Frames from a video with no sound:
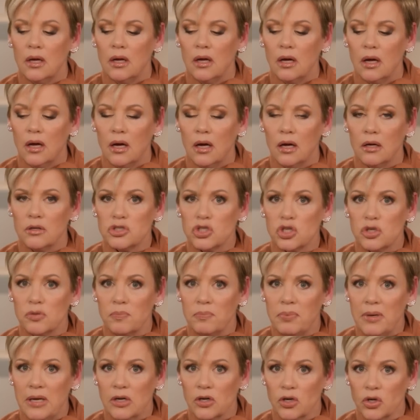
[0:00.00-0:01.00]

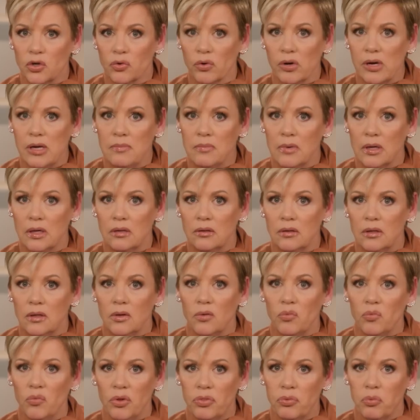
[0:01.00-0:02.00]
be in agreement
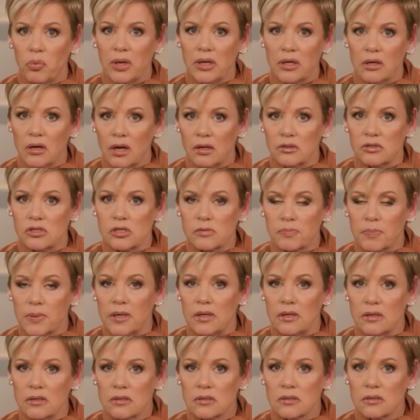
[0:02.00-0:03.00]
with when God
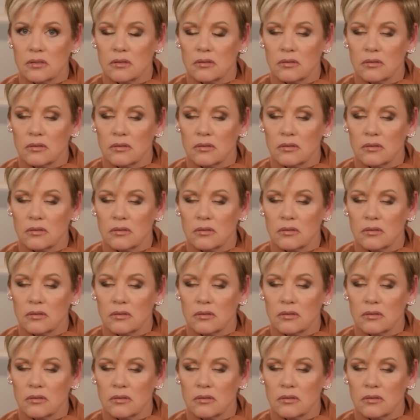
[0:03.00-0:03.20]
speaks.